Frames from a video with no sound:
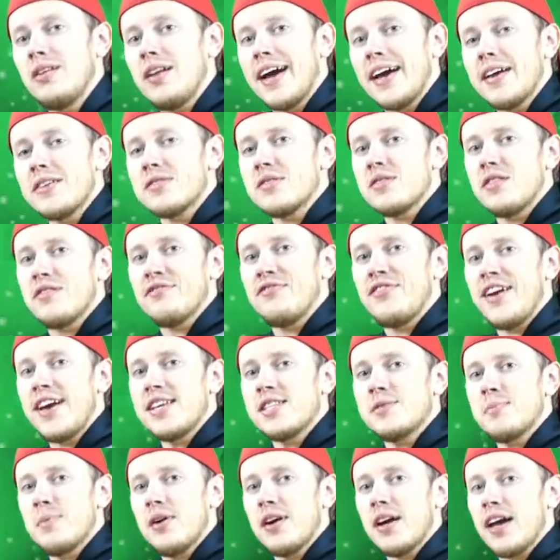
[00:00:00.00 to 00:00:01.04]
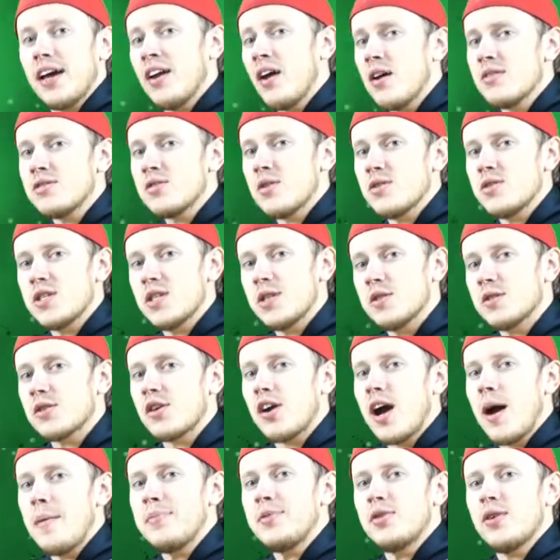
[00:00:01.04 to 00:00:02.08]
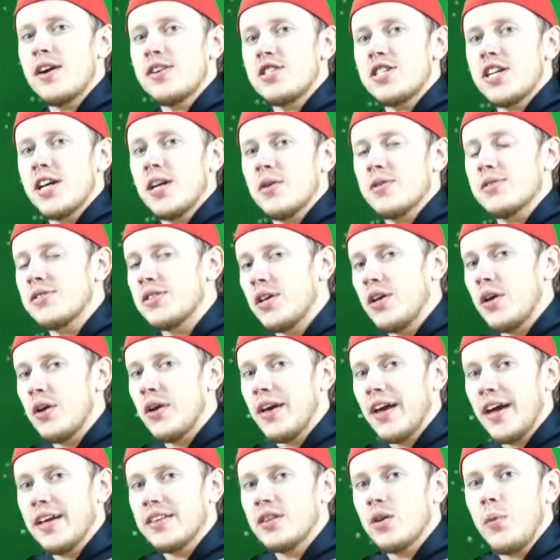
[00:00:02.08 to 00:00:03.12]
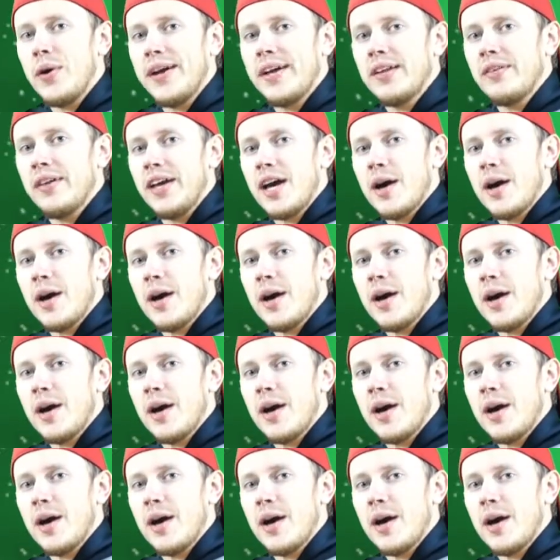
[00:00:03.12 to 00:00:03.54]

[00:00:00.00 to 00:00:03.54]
like us on Facebook, and also subscribe to our channel so you can get the weekly